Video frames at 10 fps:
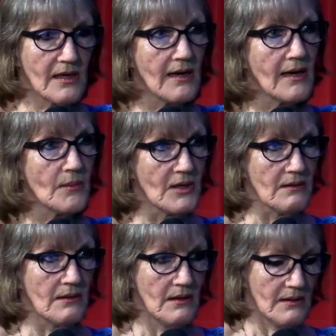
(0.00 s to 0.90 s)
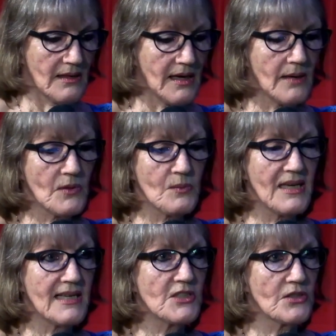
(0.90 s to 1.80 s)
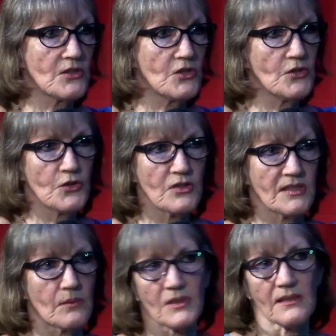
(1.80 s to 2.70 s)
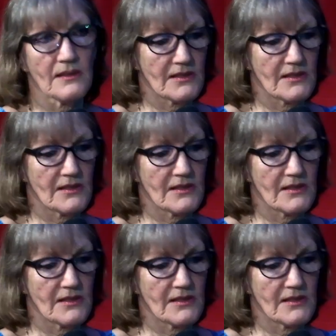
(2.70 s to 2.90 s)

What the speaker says: karma. Karma means you do something,